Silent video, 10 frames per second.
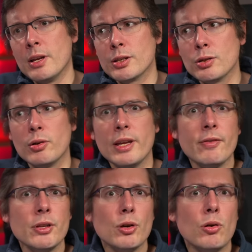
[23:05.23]
So
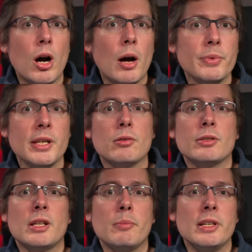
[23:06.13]
even though optical
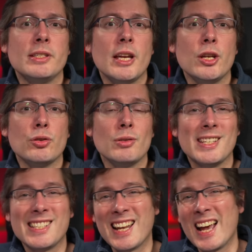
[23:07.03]
stabilization
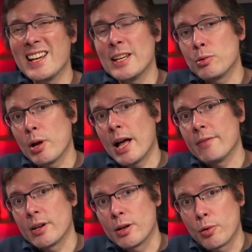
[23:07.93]
is likely to
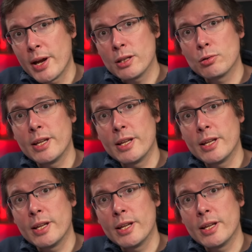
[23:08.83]
have a greater